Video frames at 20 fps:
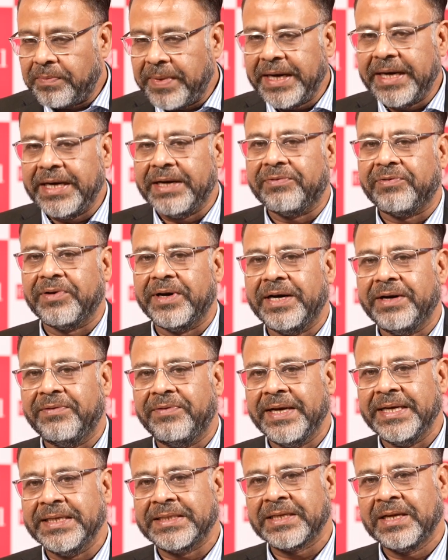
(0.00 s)
many different
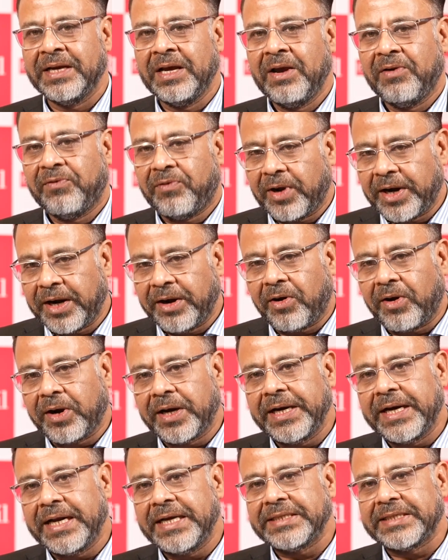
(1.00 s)
ways. For an
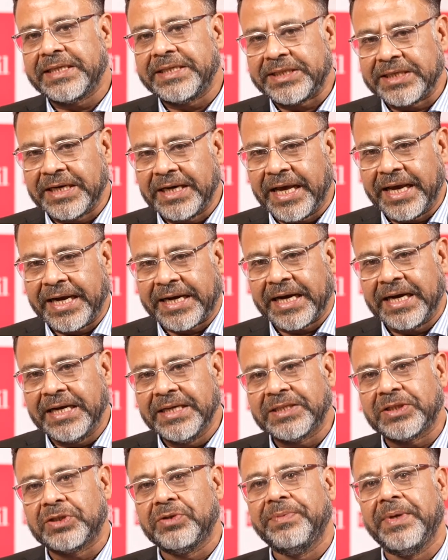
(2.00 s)
organization like
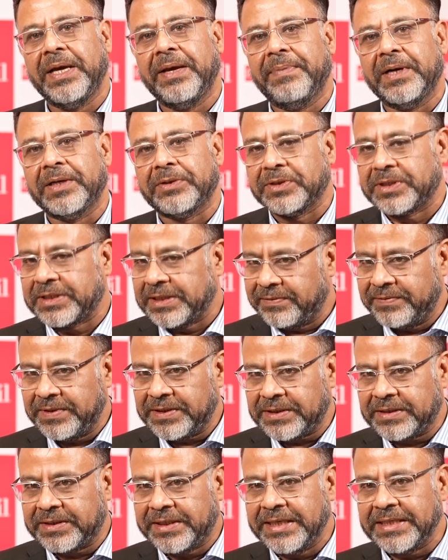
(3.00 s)
us to be able to
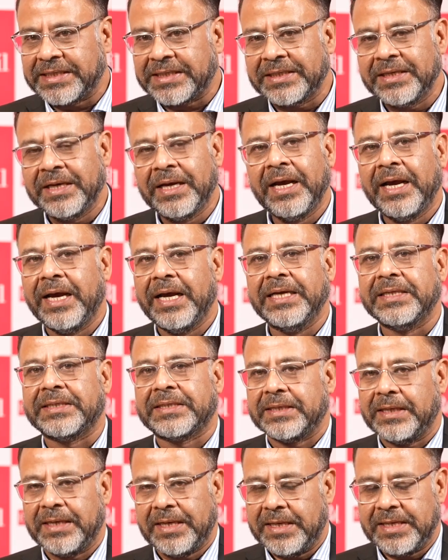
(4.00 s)
service this
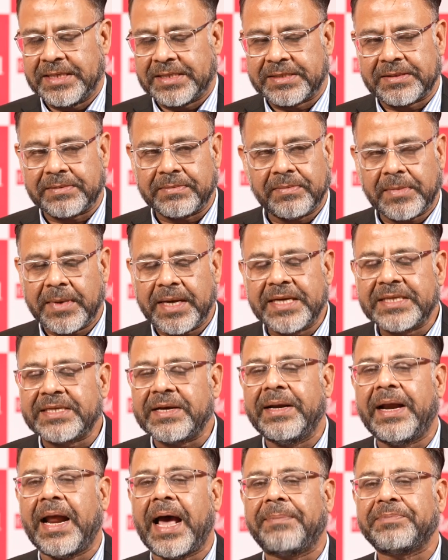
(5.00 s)
is is is
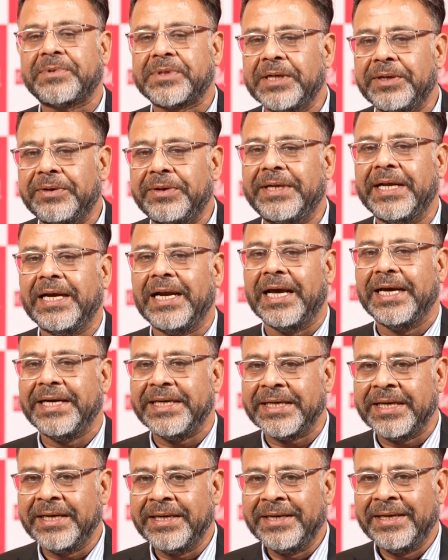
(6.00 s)
an absolute
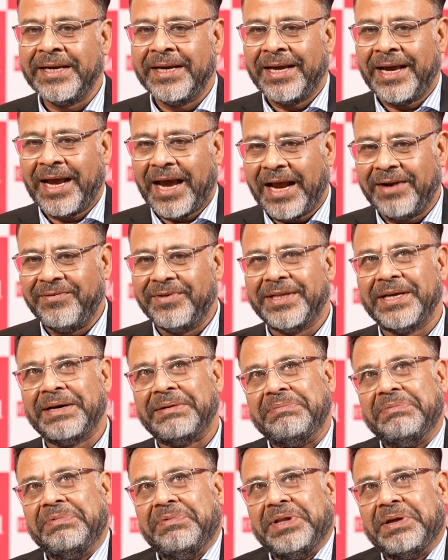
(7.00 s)
delight and with
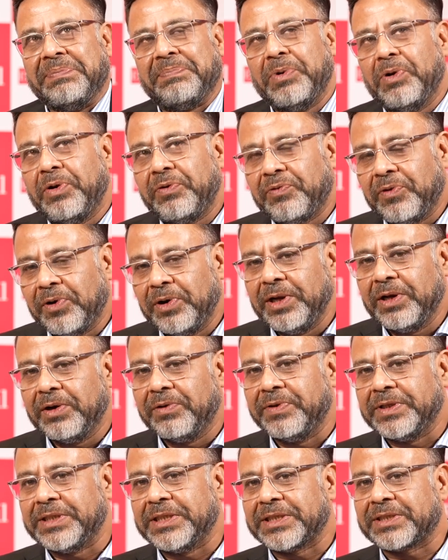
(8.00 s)
a with a
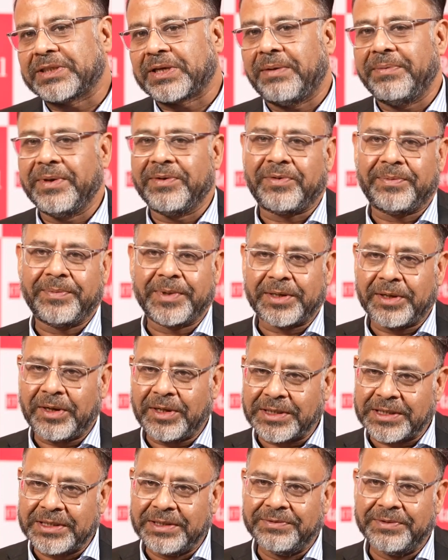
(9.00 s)
portfolio which is coming from
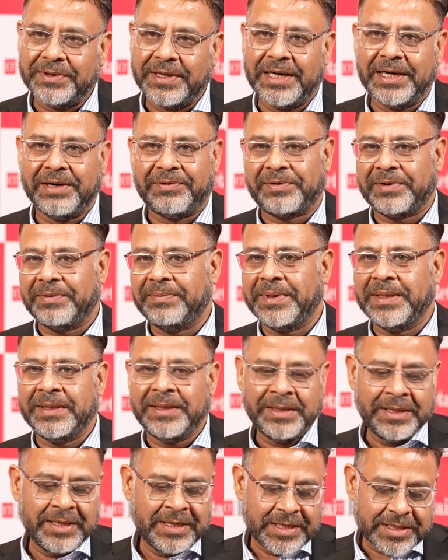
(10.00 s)
across the world, from a
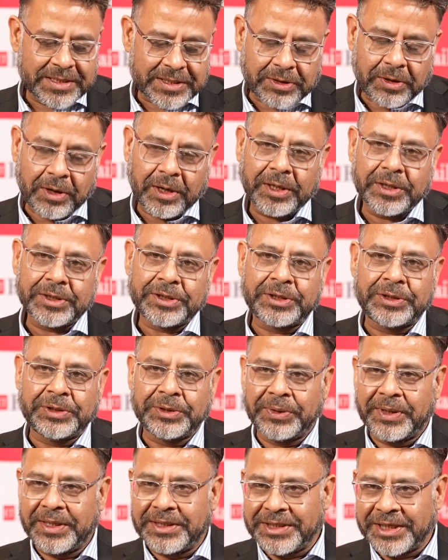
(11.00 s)
Scotch
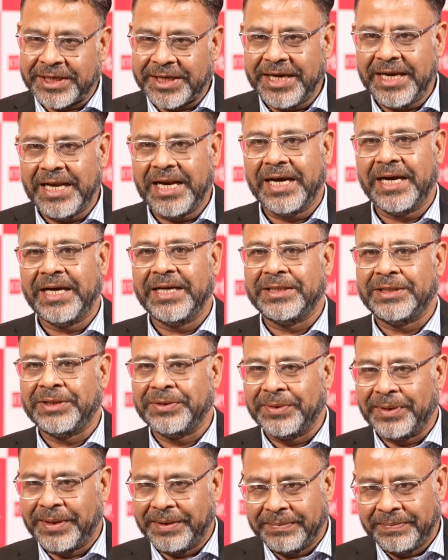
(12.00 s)
to a tequila
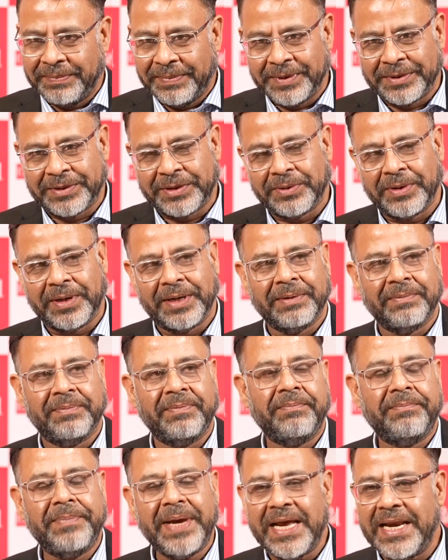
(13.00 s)
to a to a
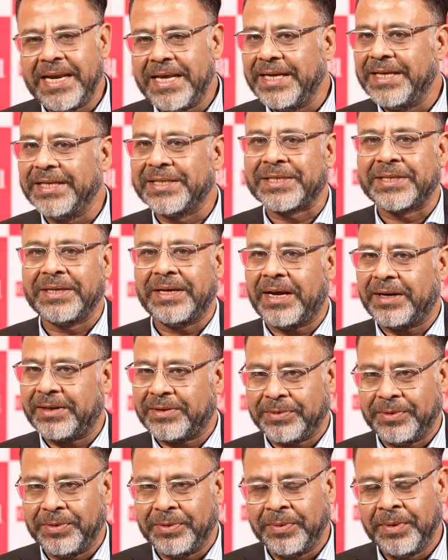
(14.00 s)
Baileys
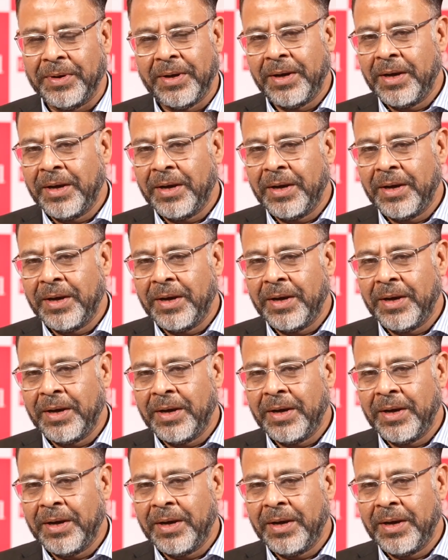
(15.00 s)
to